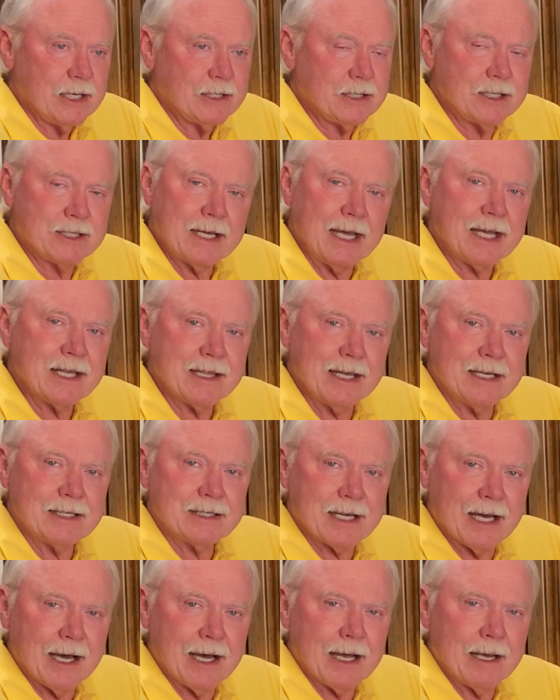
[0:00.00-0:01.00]
to take that
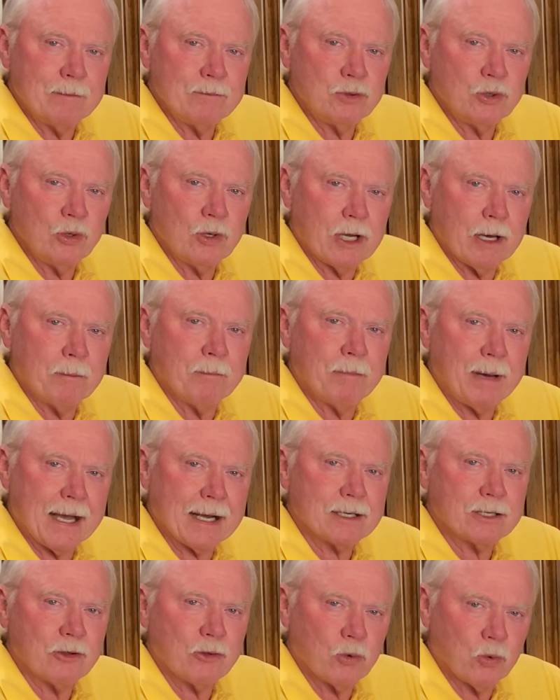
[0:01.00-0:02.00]
time to come
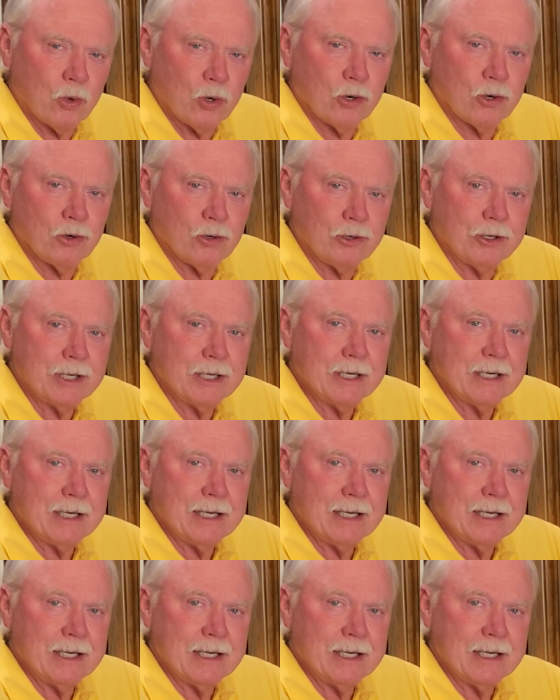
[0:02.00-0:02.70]
back to the world.